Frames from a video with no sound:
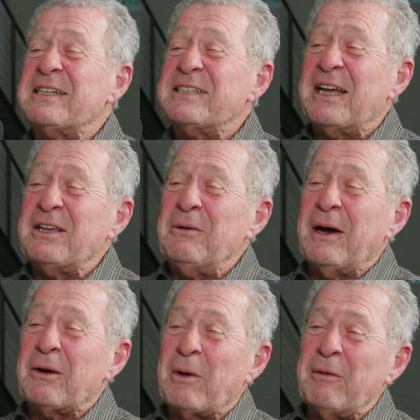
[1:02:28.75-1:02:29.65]
Because I go
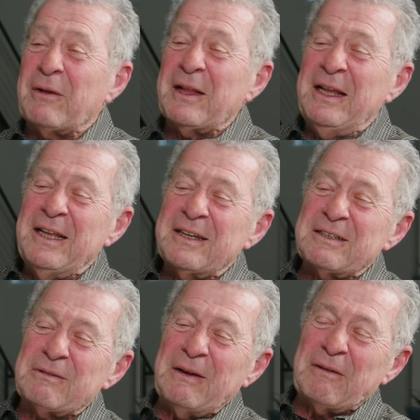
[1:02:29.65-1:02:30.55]
back
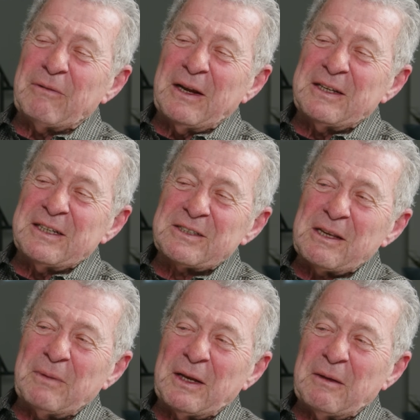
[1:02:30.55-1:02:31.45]
these
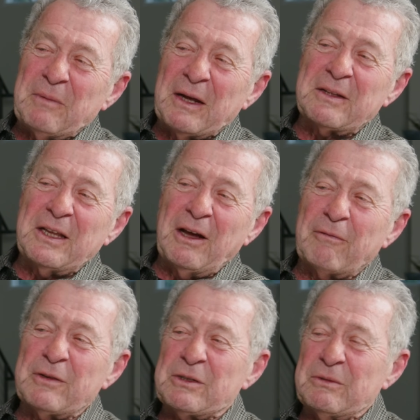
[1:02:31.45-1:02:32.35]
experiences that
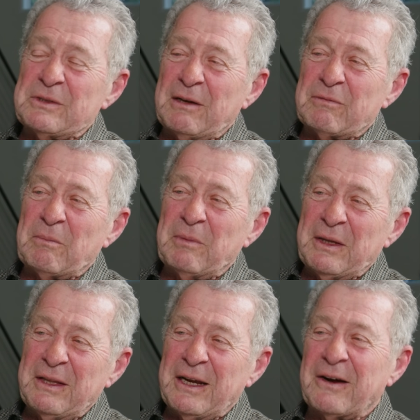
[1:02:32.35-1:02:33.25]
make me see it as
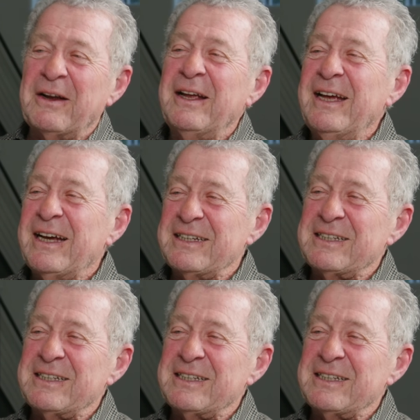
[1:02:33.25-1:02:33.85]
starting earlier,